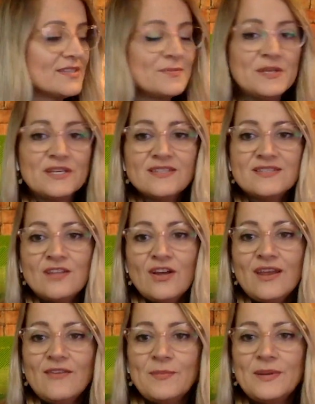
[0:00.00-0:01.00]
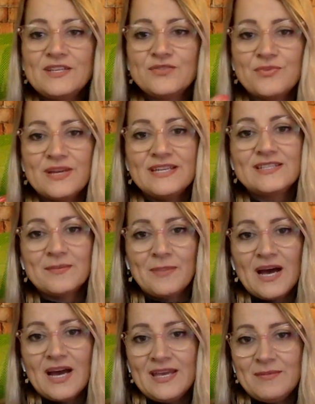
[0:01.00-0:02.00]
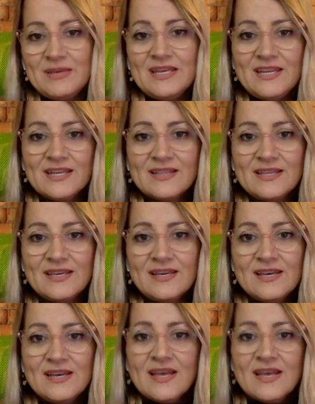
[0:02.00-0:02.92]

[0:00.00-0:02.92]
because not everybody's ready to buy immediately.